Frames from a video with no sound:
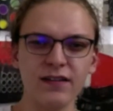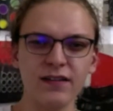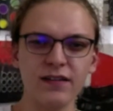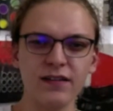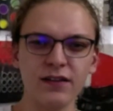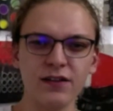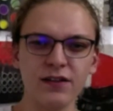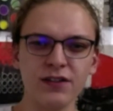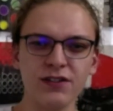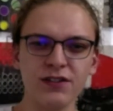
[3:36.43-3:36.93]

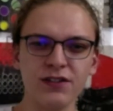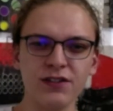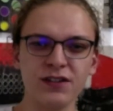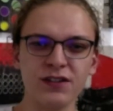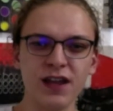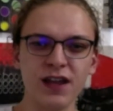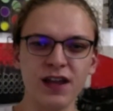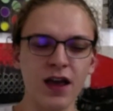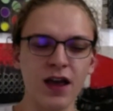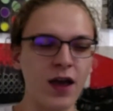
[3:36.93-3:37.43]
Because
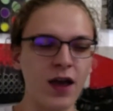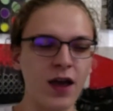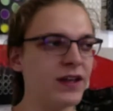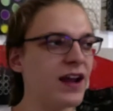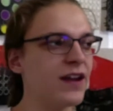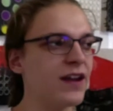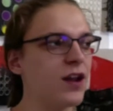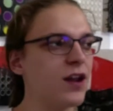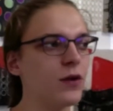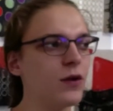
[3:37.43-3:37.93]
I,
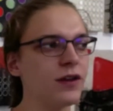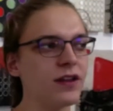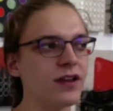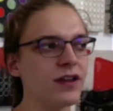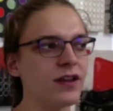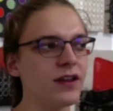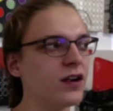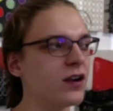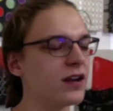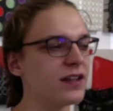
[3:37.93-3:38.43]
know in
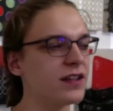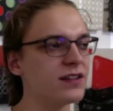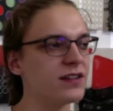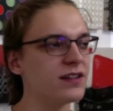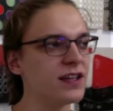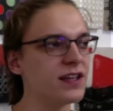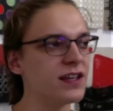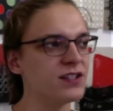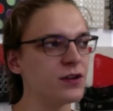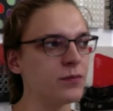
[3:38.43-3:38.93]
here it,
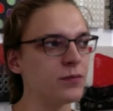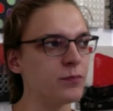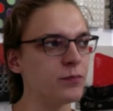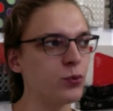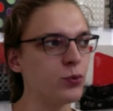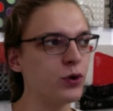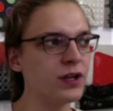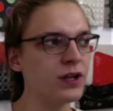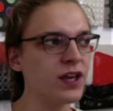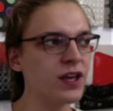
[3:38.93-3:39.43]
it's a
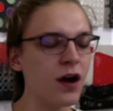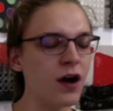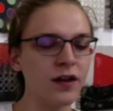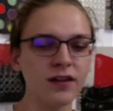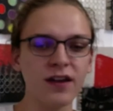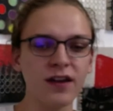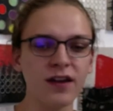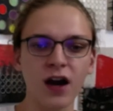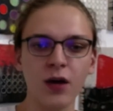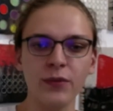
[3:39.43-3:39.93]
pretty
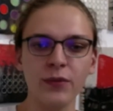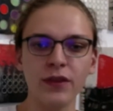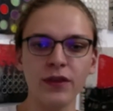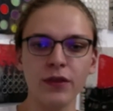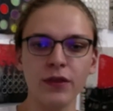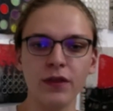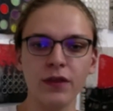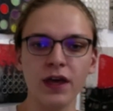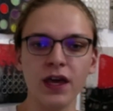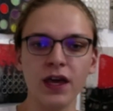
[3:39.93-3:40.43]
uncommon
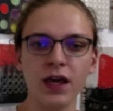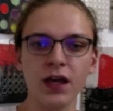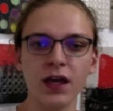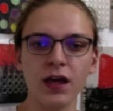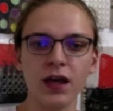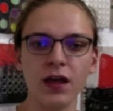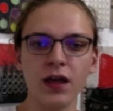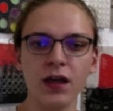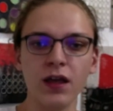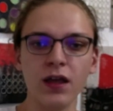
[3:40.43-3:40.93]
thing
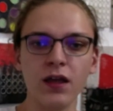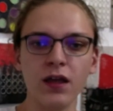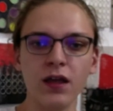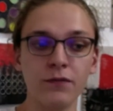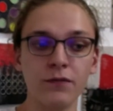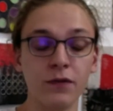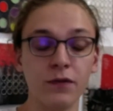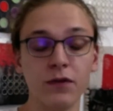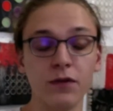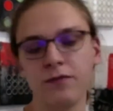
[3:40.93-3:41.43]

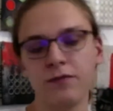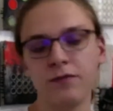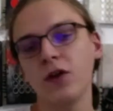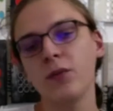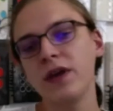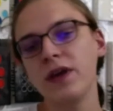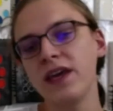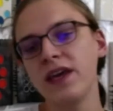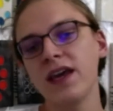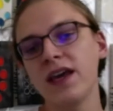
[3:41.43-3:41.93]
for, for
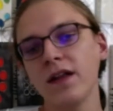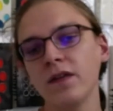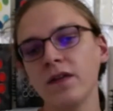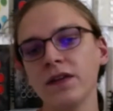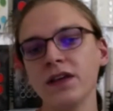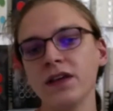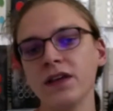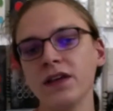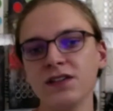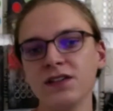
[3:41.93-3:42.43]
me at
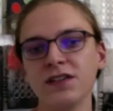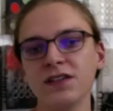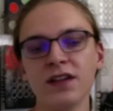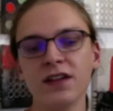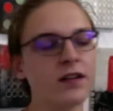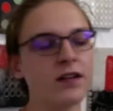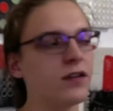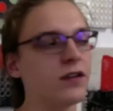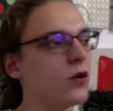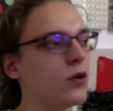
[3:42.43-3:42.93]
least. And,
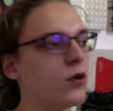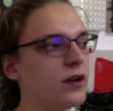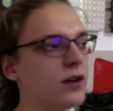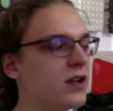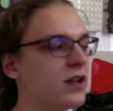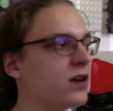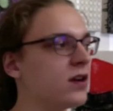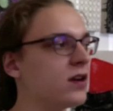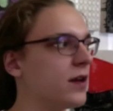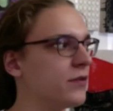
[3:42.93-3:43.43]
you know, in mm-hmm.
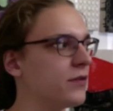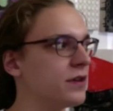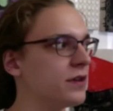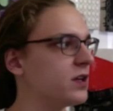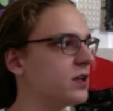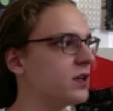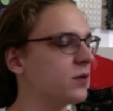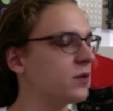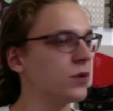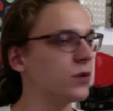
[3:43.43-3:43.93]
here, I think
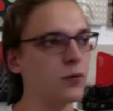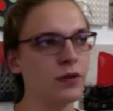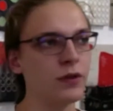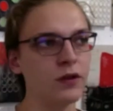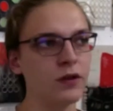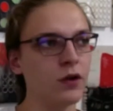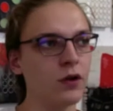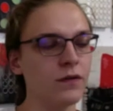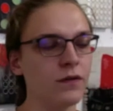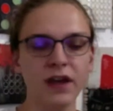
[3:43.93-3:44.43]
you're probably the
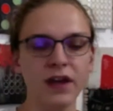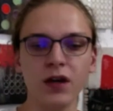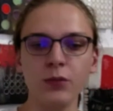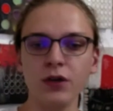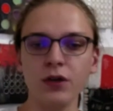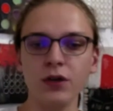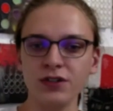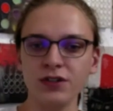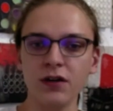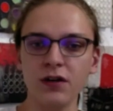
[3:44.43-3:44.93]
only
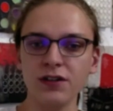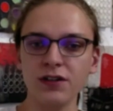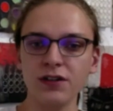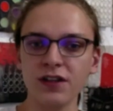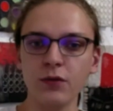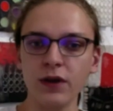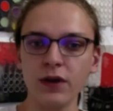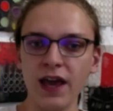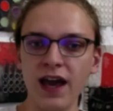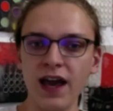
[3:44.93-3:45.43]
airbrush artist that
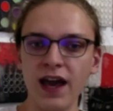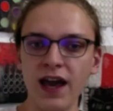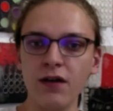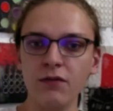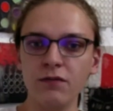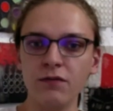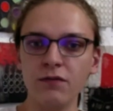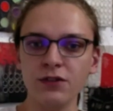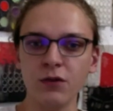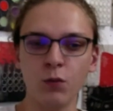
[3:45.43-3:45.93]
we have.
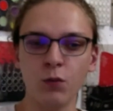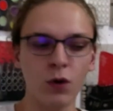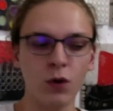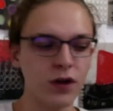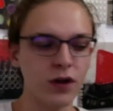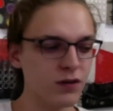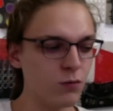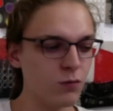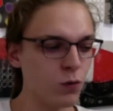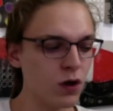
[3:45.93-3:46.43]
So what,
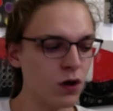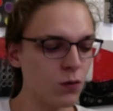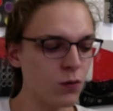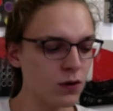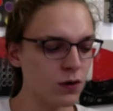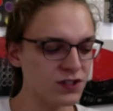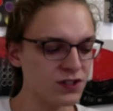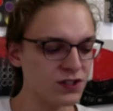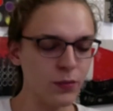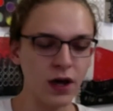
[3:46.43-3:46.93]
what was
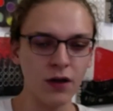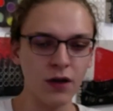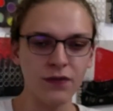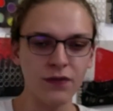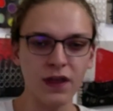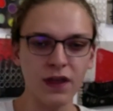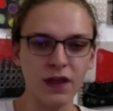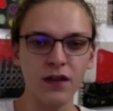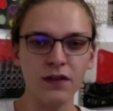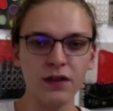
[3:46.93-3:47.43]
mm-hmm. it about
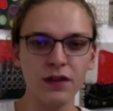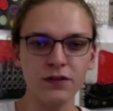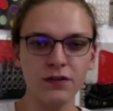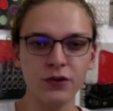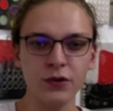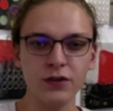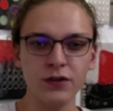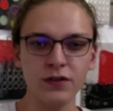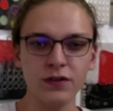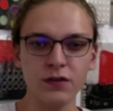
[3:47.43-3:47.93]
that that drew
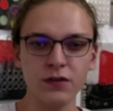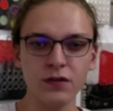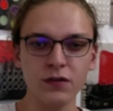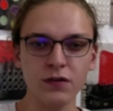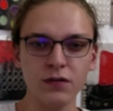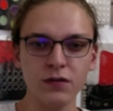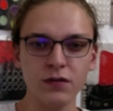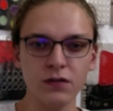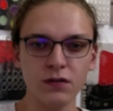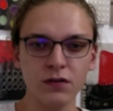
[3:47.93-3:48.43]
it to
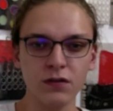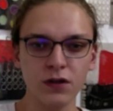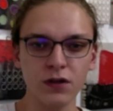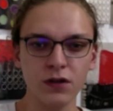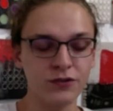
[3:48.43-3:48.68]
you?